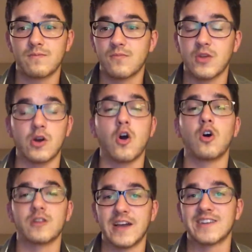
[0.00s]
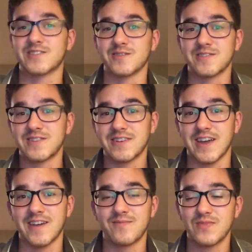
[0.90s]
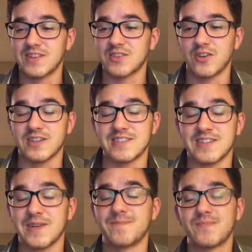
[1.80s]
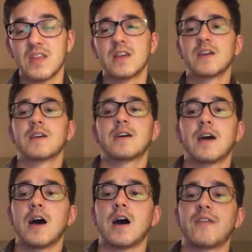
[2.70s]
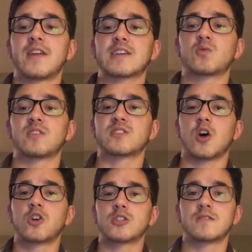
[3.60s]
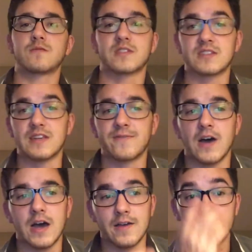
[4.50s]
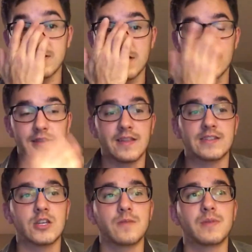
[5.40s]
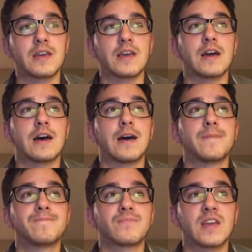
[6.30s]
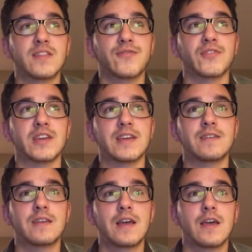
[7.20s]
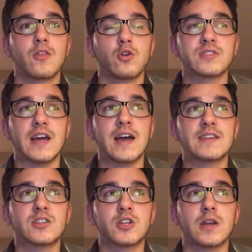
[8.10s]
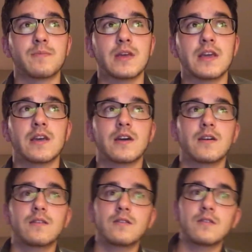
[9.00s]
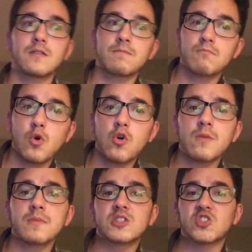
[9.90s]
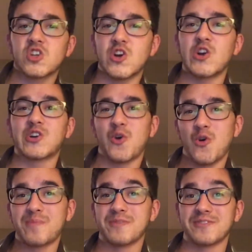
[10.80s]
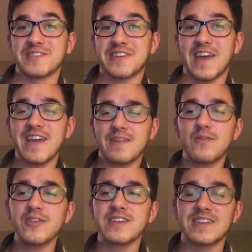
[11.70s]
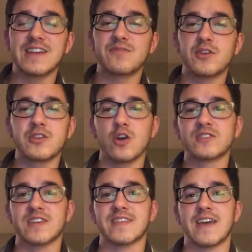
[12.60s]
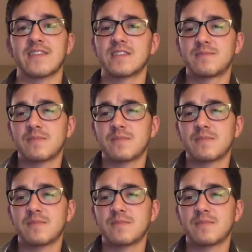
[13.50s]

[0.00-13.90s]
they're all assholes, okay? That's all I can say. The next one is Sergeant, which is E5. That's going to be in the fleet. Those guys are going to be more mature corporals, okay? It really goes like that.